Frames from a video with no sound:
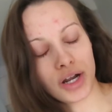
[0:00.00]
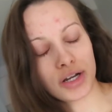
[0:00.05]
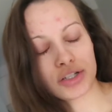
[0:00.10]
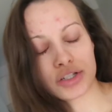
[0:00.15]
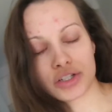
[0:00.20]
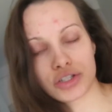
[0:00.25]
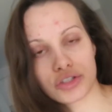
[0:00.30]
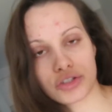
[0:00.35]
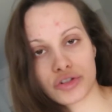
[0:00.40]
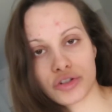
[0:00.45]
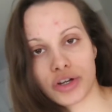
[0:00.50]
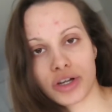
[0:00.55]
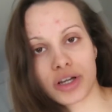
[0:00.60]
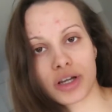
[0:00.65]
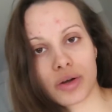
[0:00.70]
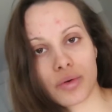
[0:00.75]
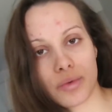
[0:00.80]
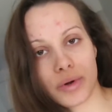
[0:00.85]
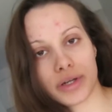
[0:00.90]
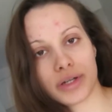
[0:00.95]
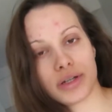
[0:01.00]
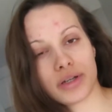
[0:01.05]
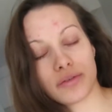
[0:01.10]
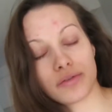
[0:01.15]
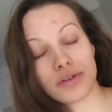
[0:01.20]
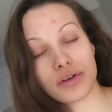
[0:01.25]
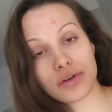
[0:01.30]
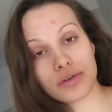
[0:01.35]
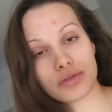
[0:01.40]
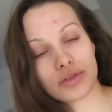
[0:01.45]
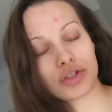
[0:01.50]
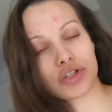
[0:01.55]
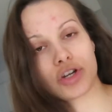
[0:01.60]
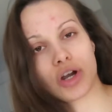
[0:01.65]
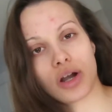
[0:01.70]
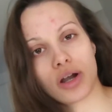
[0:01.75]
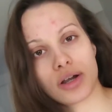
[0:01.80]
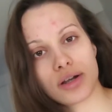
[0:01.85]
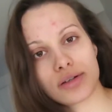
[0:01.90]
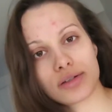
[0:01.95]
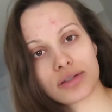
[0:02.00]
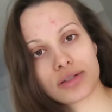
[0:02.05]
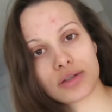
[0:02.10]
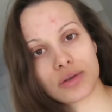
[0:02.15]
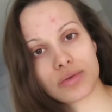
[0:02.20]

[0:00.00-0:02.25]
I just drank one of those jars,